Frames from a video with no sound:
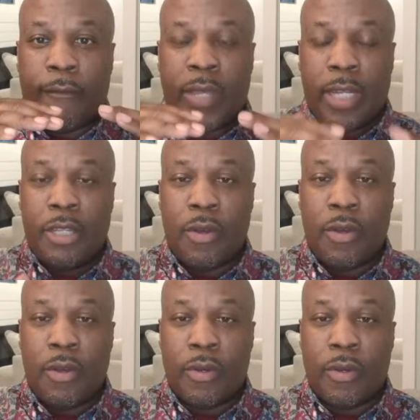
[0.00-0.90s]
He owned
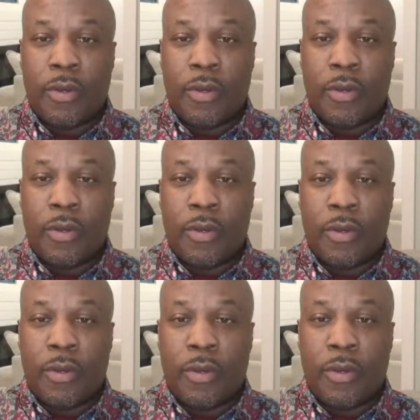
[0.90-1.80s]
us. The
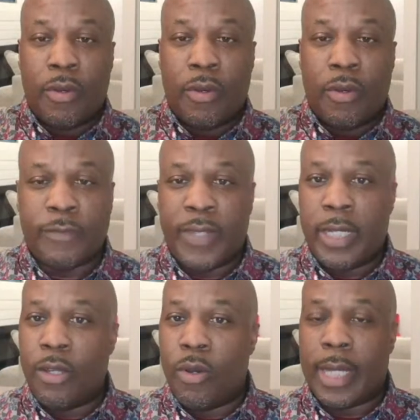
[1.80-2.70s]
video game,
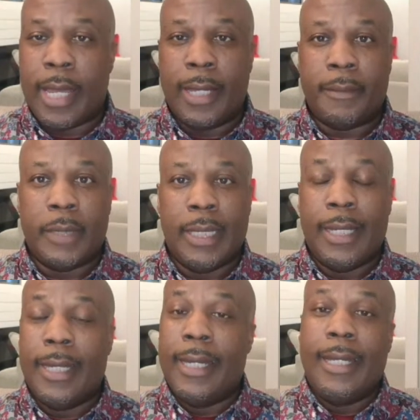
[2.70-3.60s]
ENA
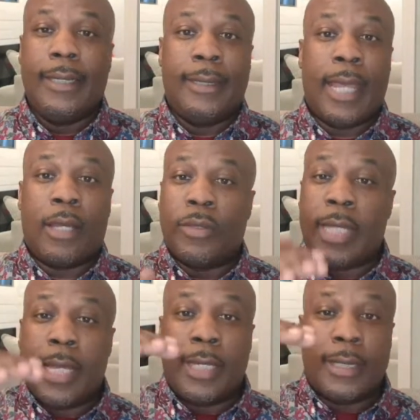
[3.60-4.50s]
sports video
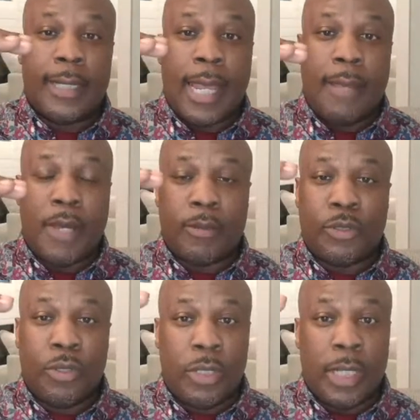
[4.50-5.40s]
game,
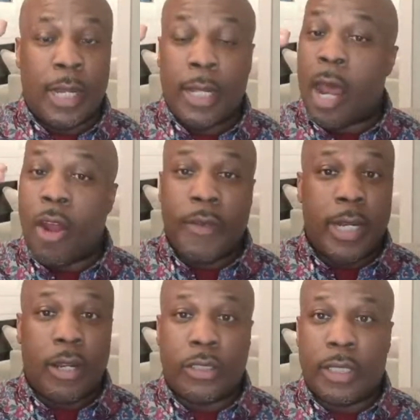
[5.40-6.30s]
that gonna take his
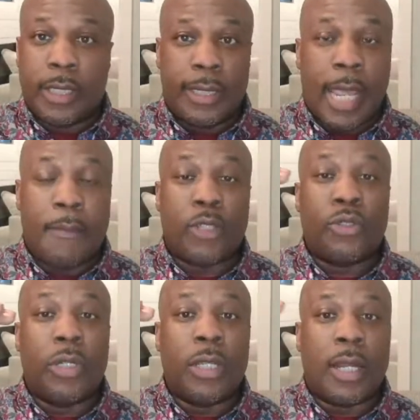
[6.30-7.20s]
name up to
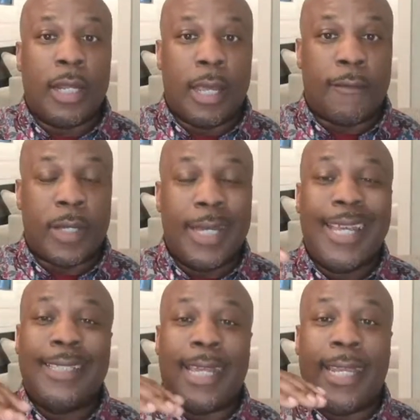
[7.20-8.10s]
another. It already done took
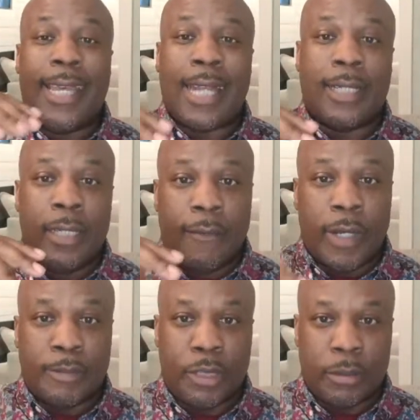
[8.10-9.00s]
his name up to another
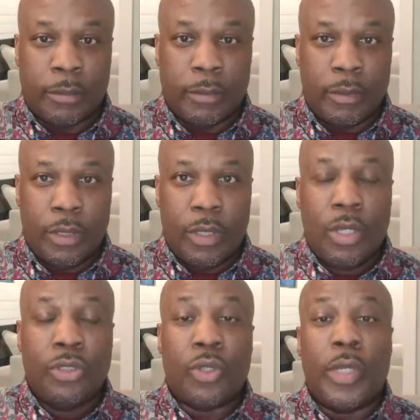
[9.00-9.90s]
level that he
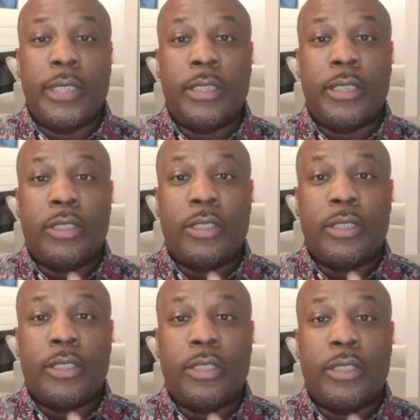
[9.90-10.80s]
got to live up to.
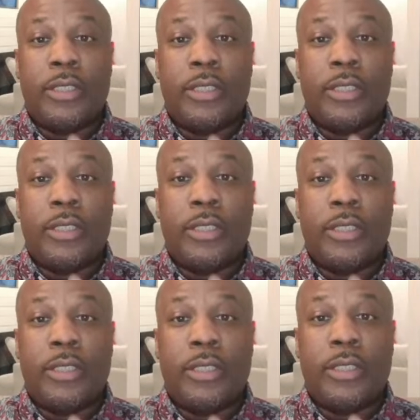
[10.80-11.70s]
So
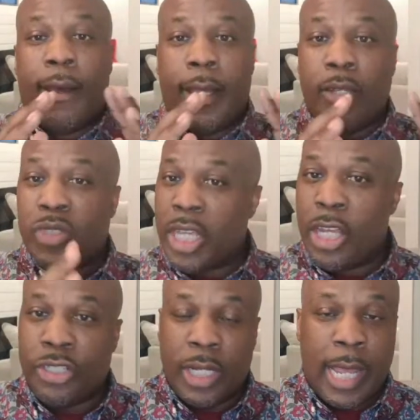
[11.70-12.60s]
he's gonna be hungry.